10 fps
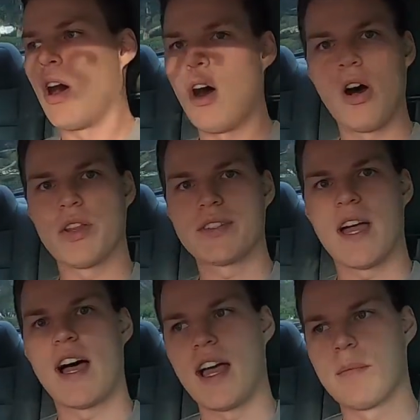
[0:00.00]
all the
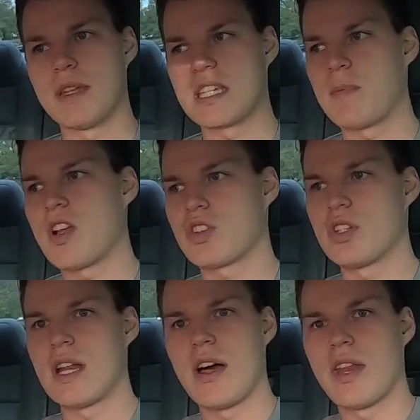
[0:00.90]
time,
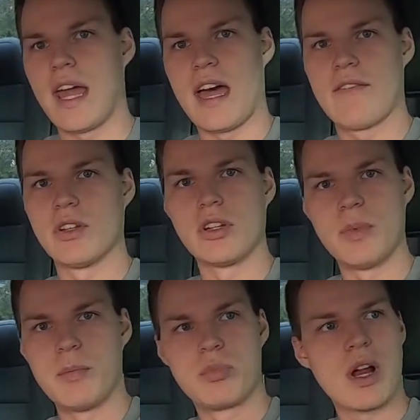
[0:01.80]
especially now that I have a little
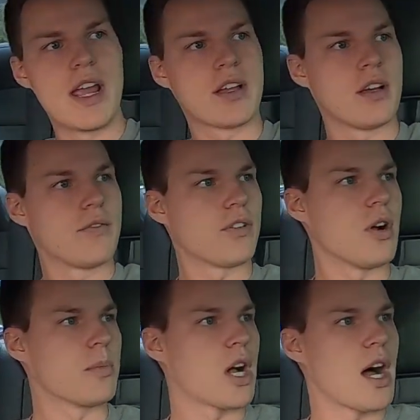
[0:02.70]
bit break
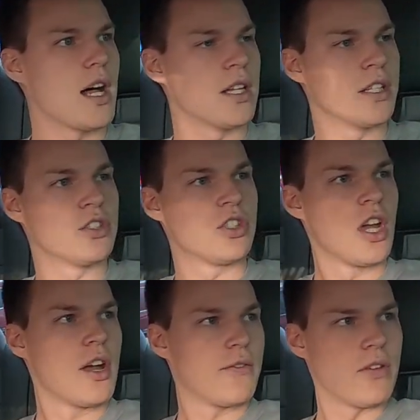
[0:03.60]
from college
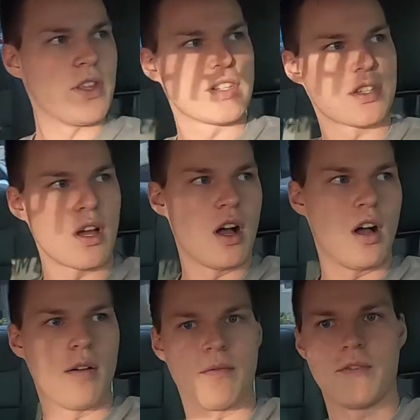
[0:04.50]
for this
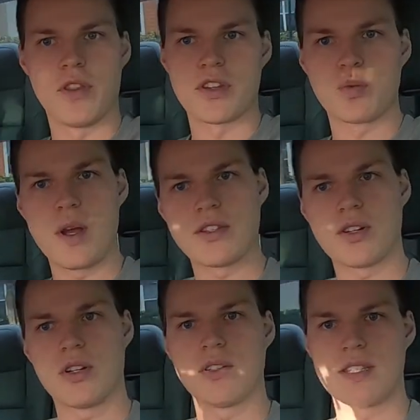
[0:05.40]

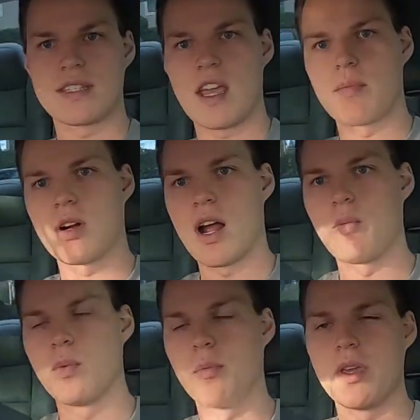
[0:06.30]
winter. In December, I
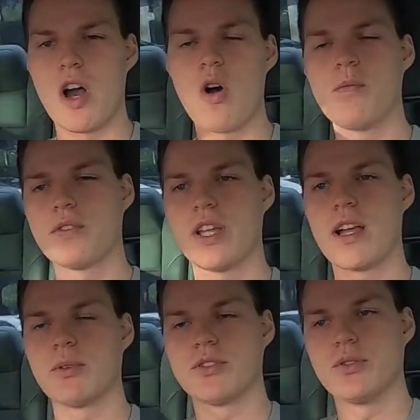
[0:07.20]
will be hopefully
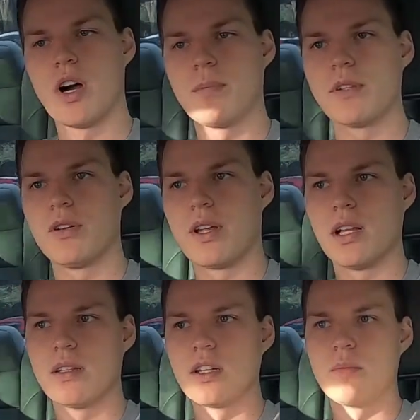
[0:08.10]
able to upload
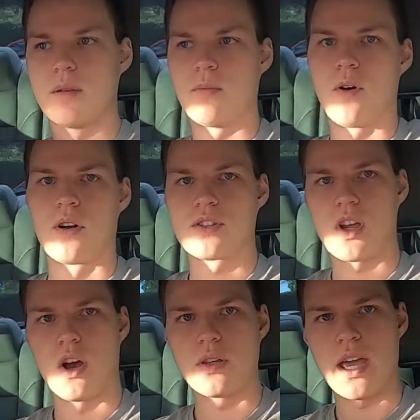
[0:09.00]
a little bit more.
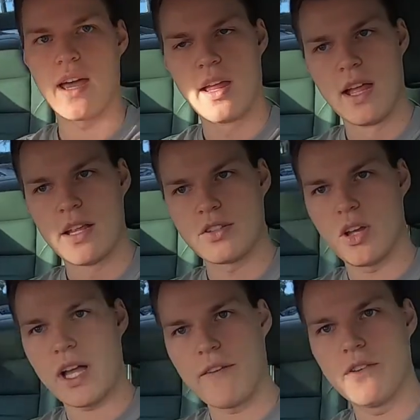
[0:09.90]
So yeah, that's
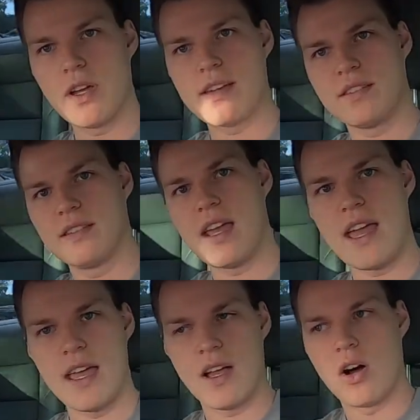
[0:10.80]
all I got for you guys
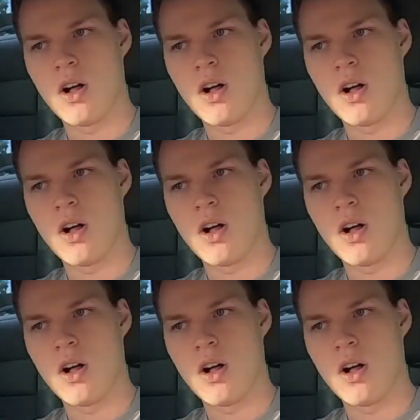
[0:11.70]
today.